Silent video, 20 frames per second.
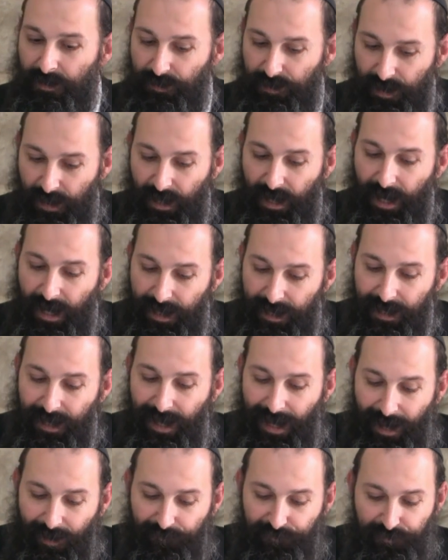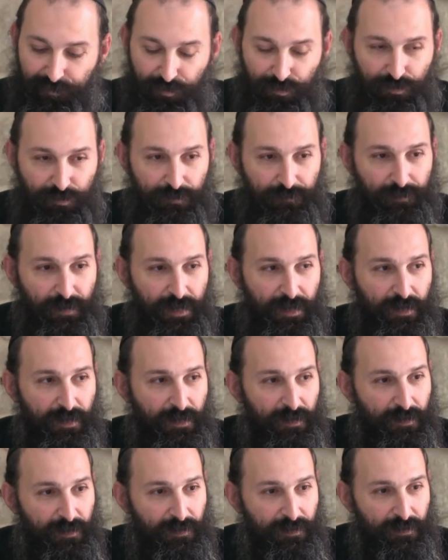that I have to
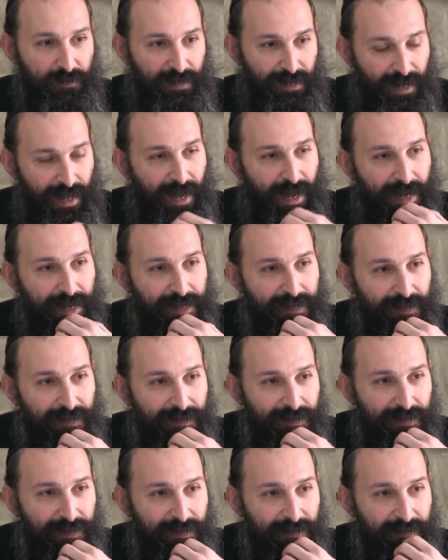lie.